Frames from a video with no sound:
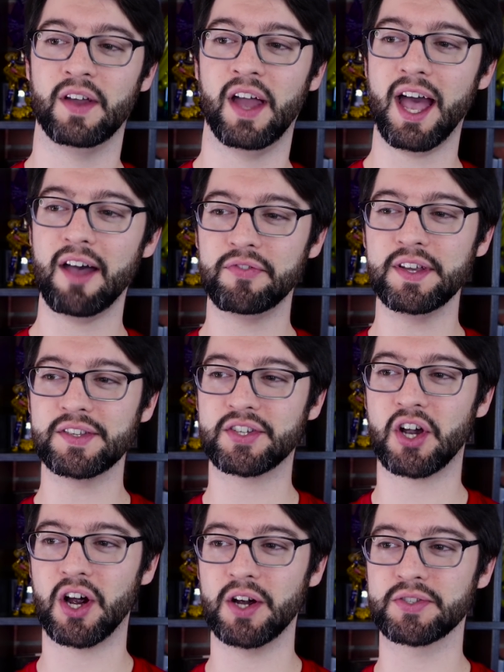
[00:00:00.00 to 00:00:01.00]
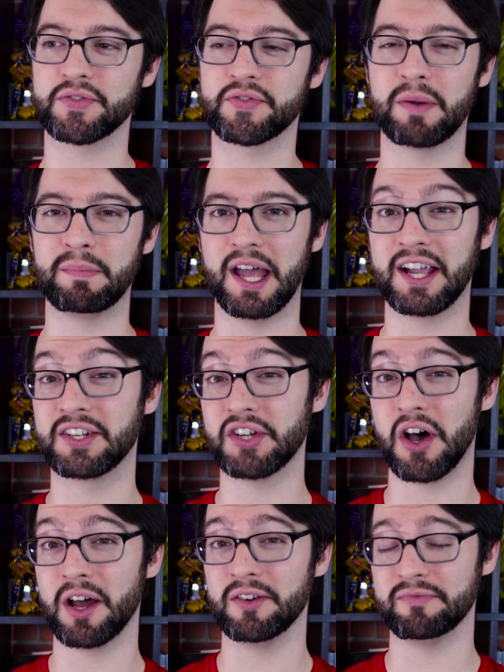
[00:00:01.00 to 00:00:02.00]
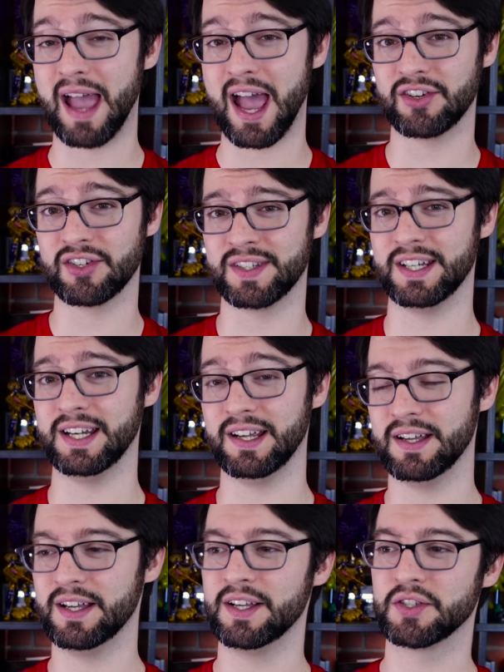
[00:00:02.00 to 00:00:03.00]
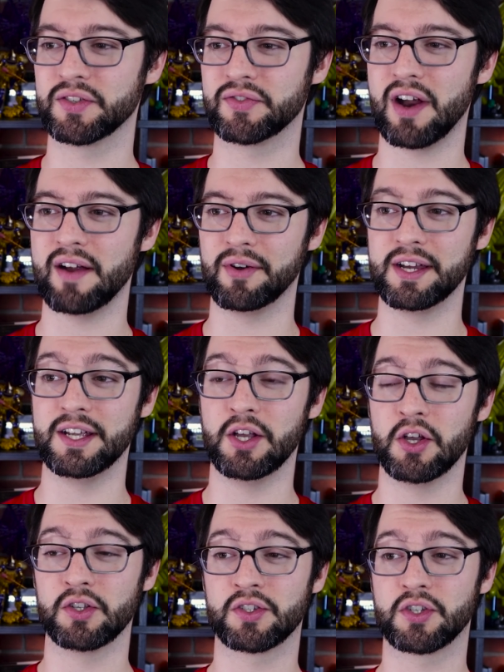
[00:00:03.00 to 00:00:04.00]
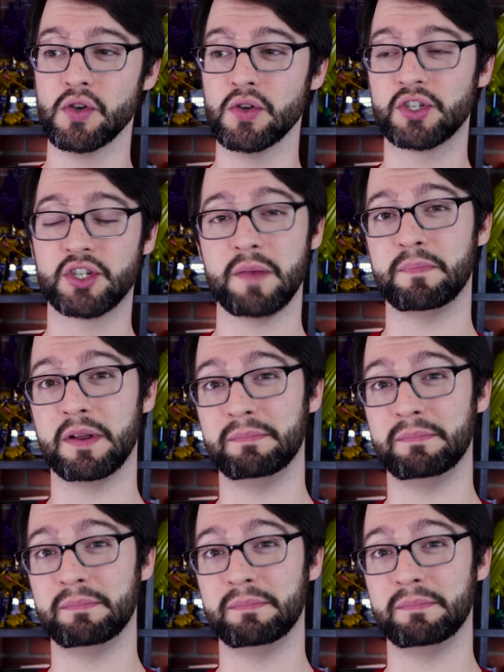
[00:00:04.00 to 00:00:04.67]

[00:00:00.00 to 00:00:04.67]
Half these cards are from like Dawn of Majesty. So for every Sue ship